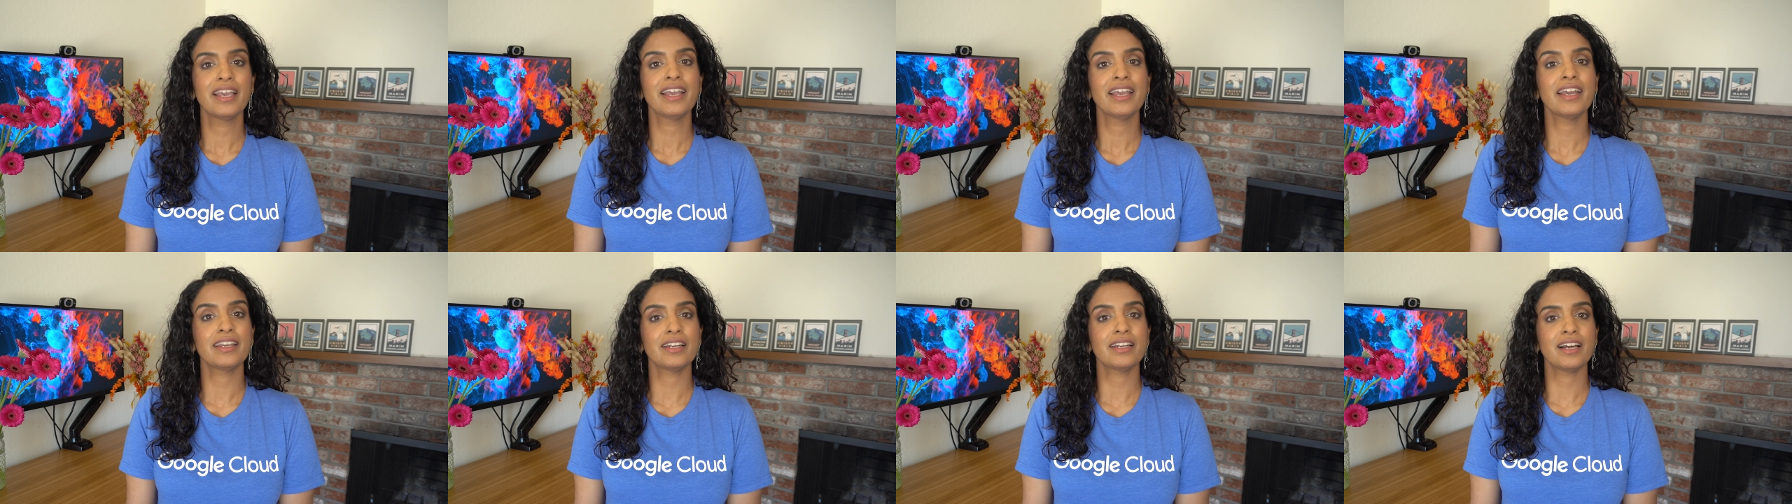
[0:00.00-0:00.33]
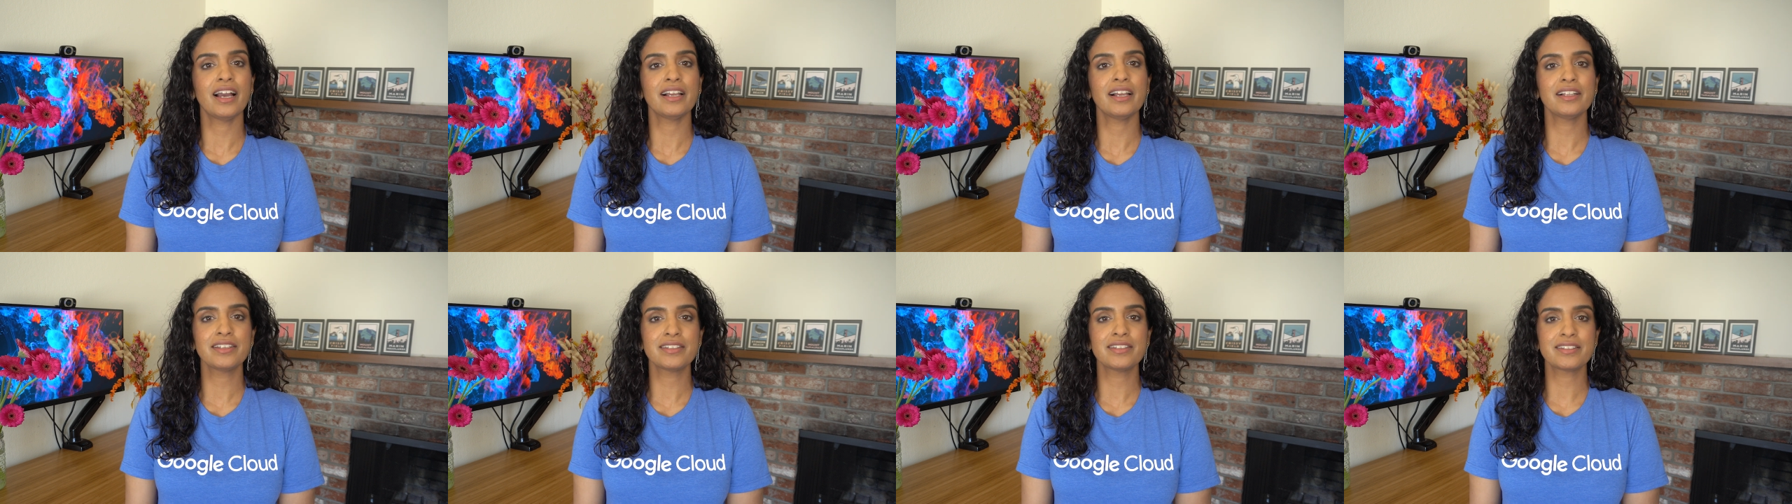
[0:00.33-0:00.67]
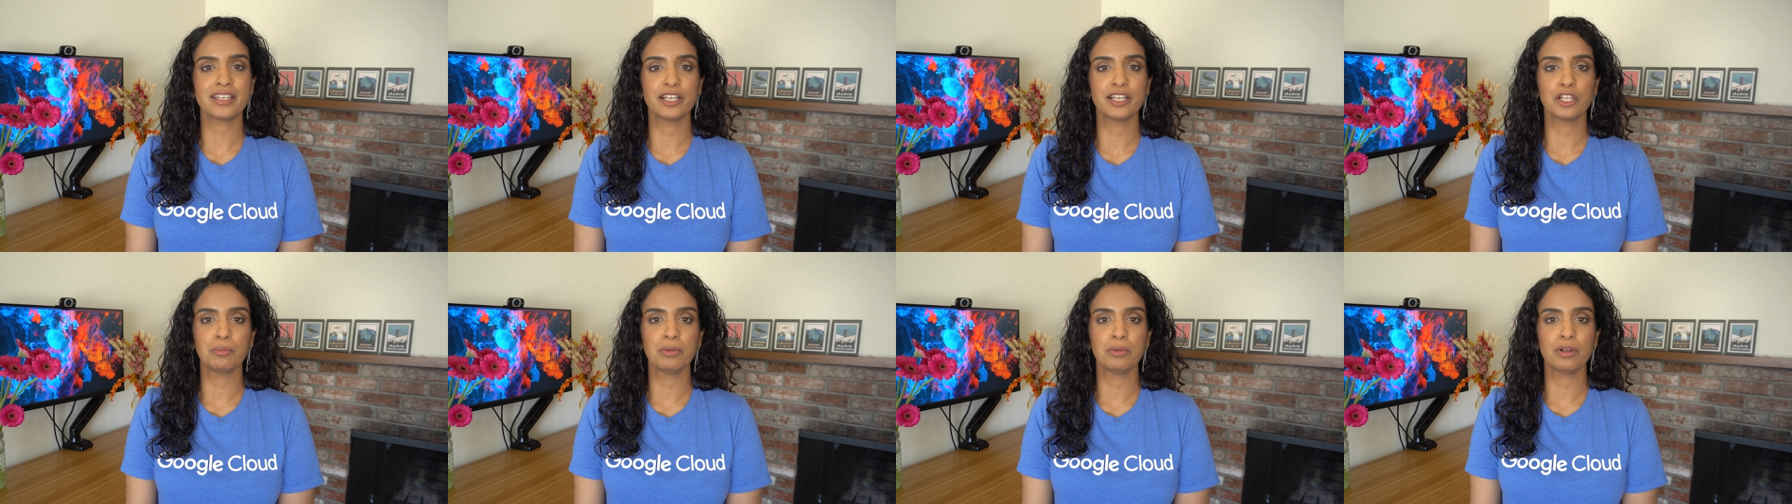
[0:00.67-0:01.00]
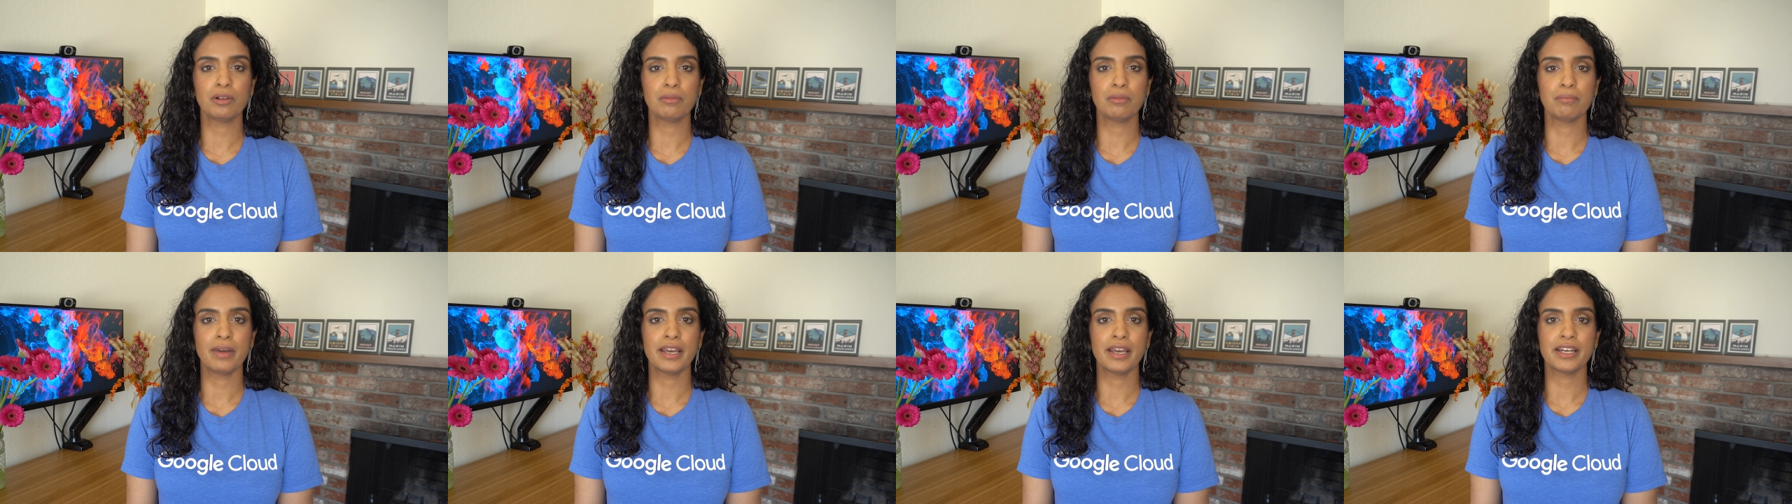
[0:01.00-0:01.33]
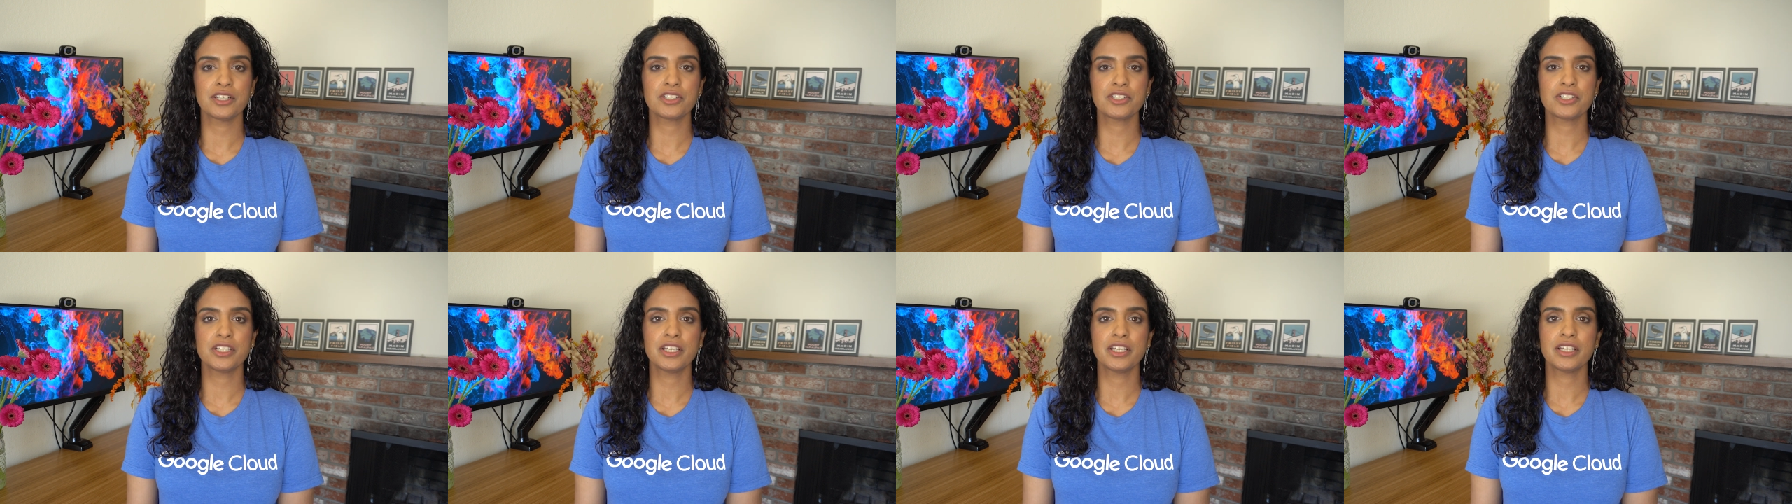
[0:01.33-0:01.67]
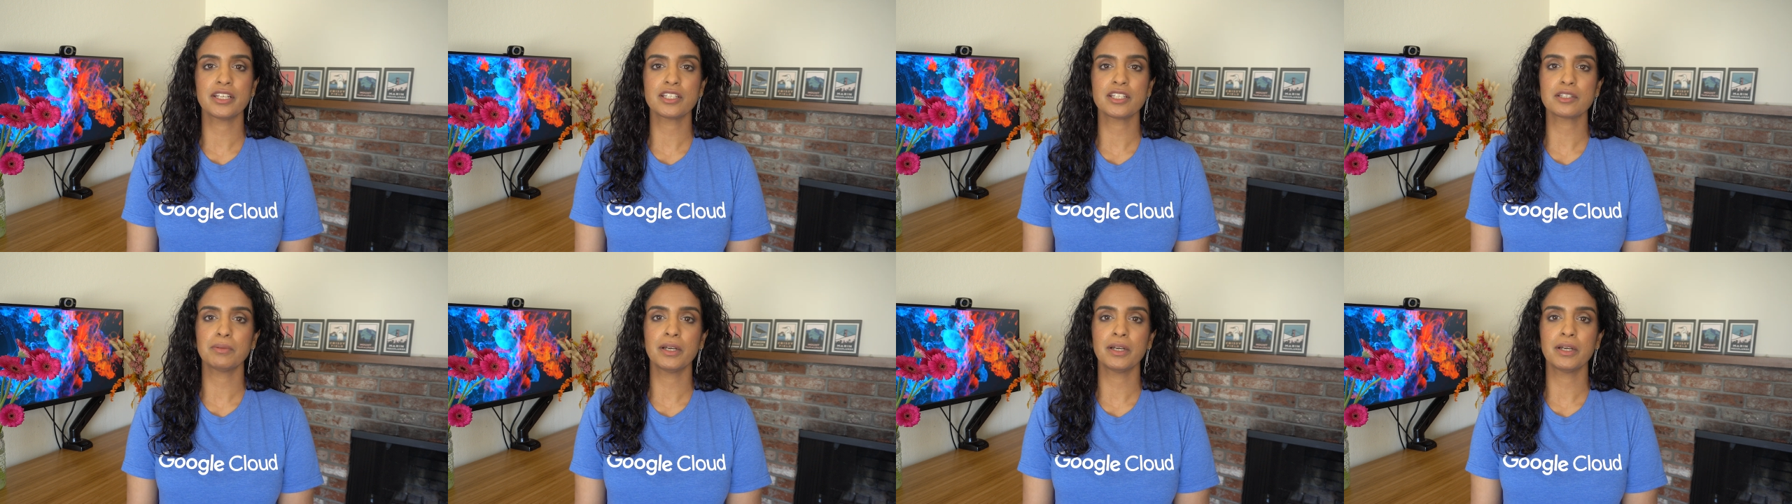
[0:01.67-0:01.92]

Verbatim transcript: and highly scalable managed DNS